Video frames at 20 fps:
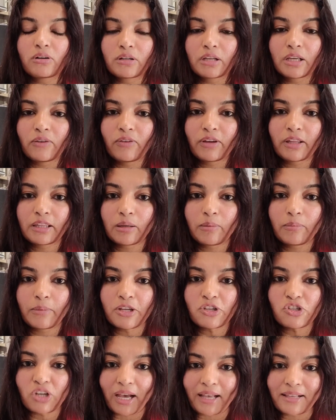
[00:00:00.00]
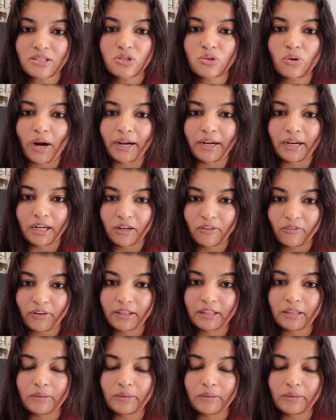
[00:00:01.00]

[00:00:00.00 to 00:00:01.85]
giving them a chance to identify